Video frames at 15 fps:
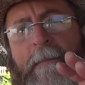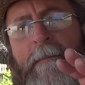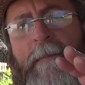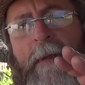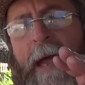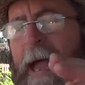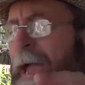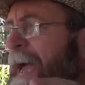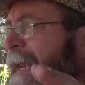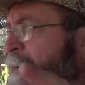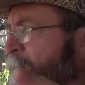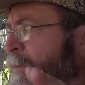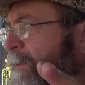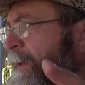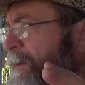The
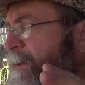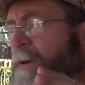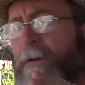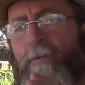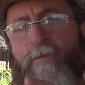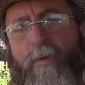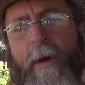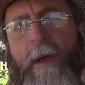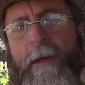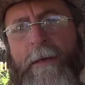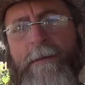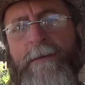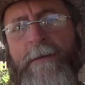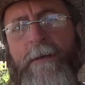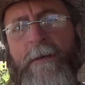animal that you could
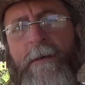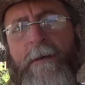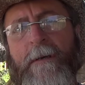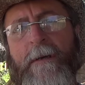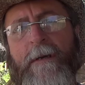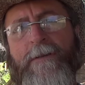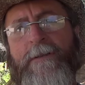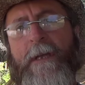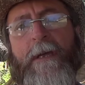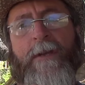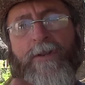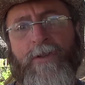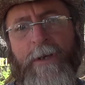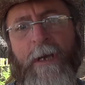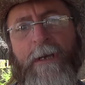raise instead
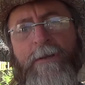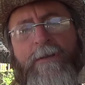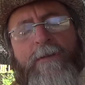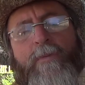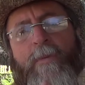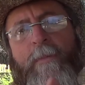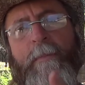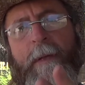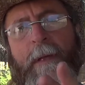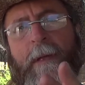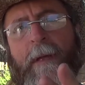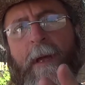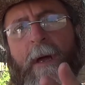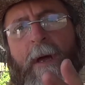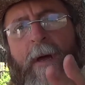of chickens would be
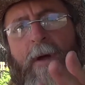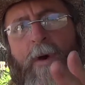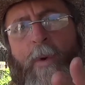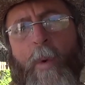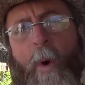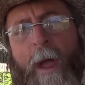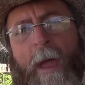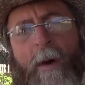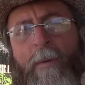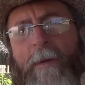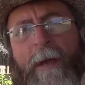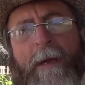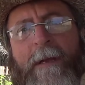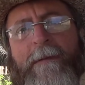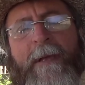quail.
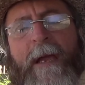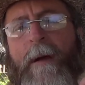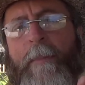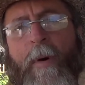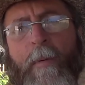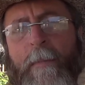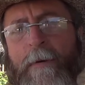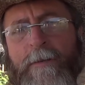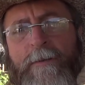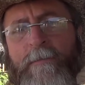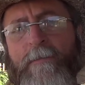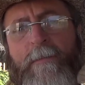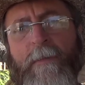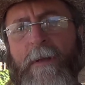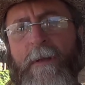They're going to take up a much
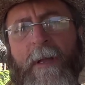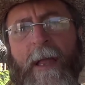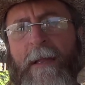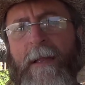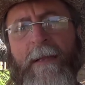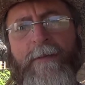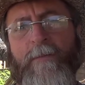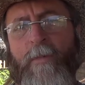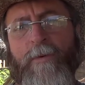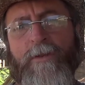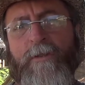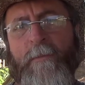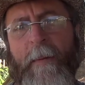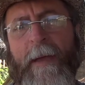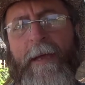lot less more
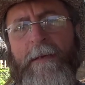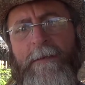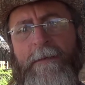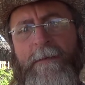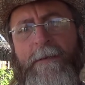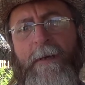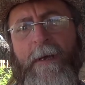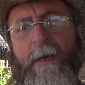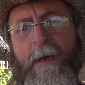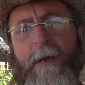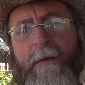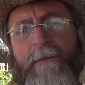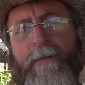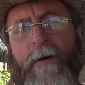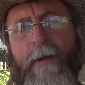space
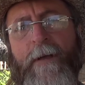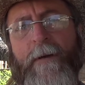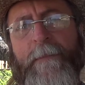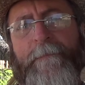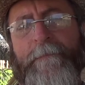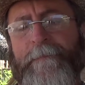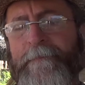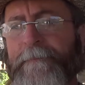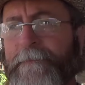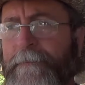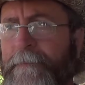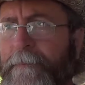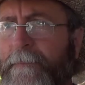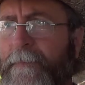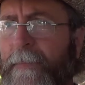for you.
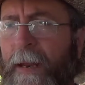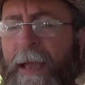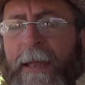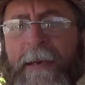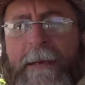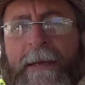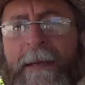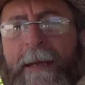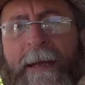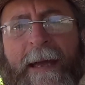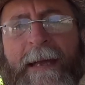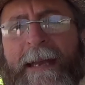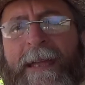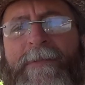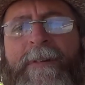And
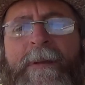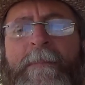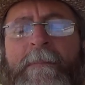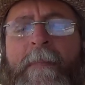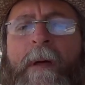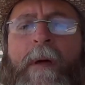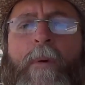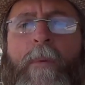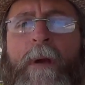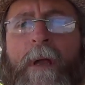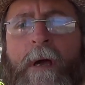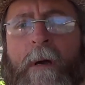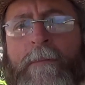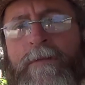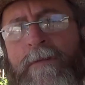and even when
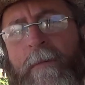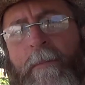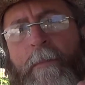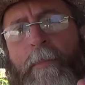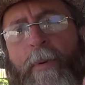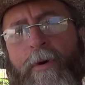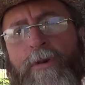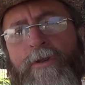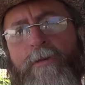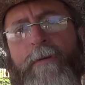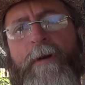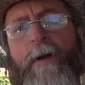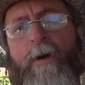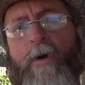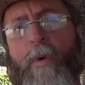it comes to
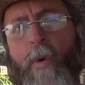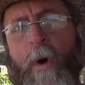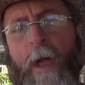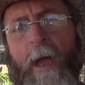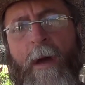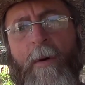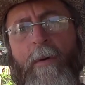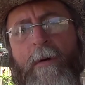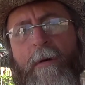butchering a quail